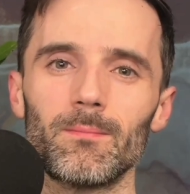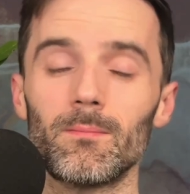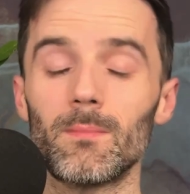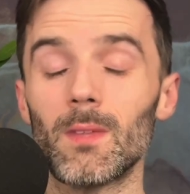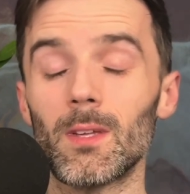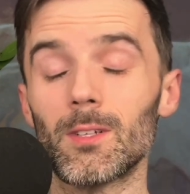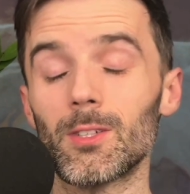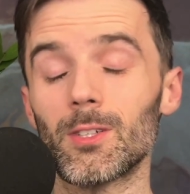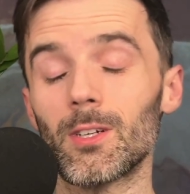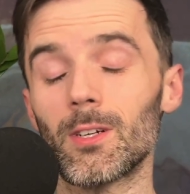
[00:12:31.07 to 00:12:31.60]
I'm
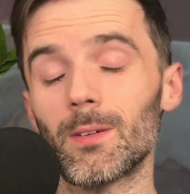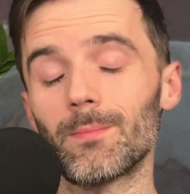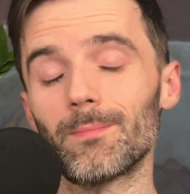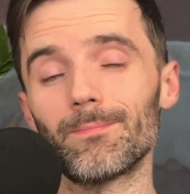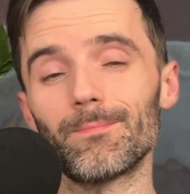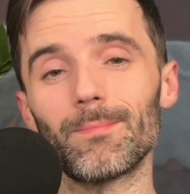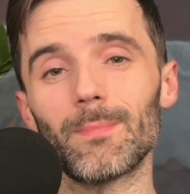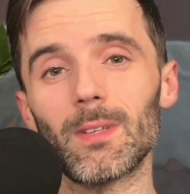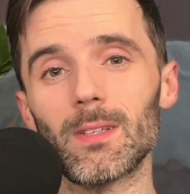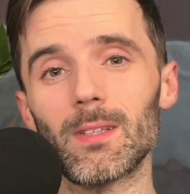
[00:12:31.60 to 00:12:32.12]
not sure
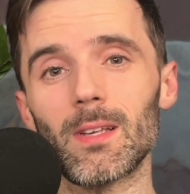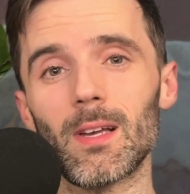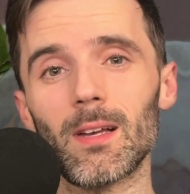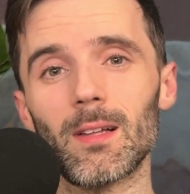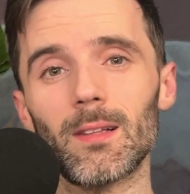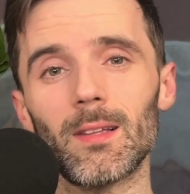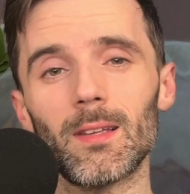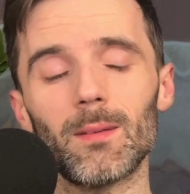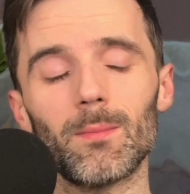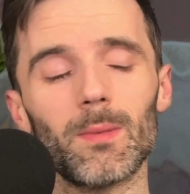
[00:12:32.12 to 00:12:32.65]

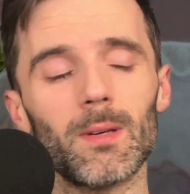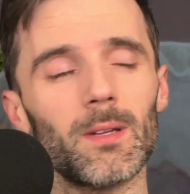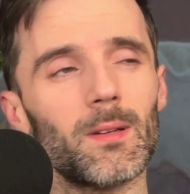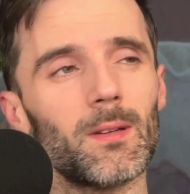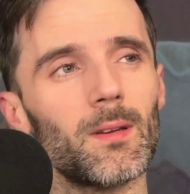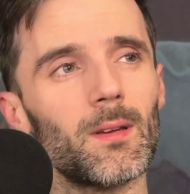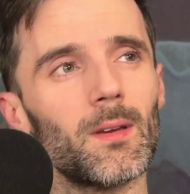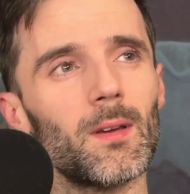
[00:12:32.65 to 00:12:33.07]
exactly, but